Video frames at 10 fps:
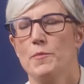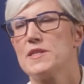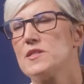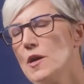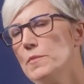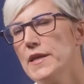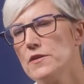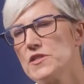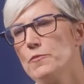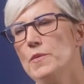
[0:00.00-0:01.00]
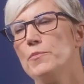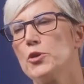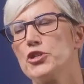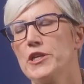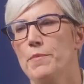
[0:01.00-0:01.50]
But some leaders have been
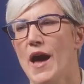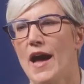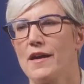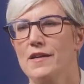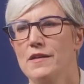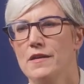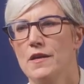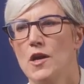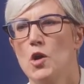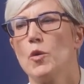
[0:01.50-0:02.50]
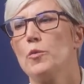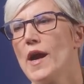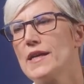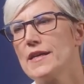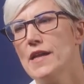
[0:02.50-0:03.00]
pushing back. We're
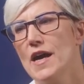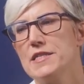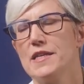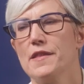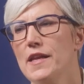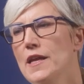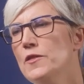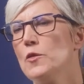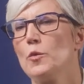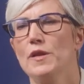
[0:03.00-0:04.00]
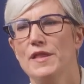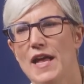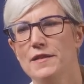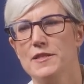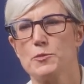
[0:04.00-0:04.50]
recognizing that in the
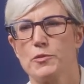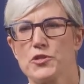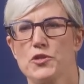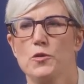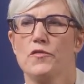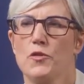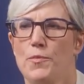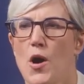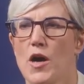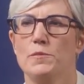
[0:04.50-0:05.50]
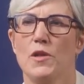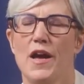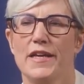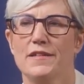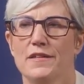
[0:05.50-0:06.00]
relentless pursuit of the bottom
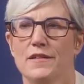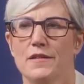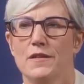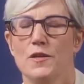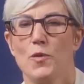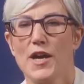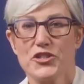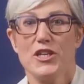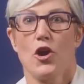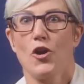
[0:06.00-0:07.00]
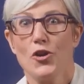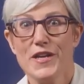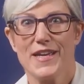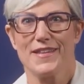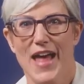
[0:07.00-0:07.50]
line, we're actually
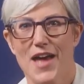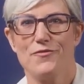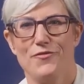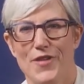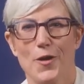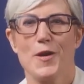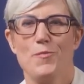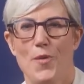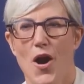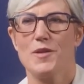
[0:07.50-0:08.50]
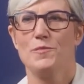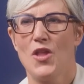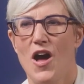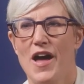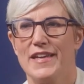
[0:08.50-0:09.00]
hurting that very
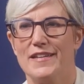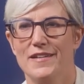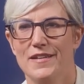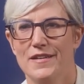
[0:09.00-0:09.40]
bottom line.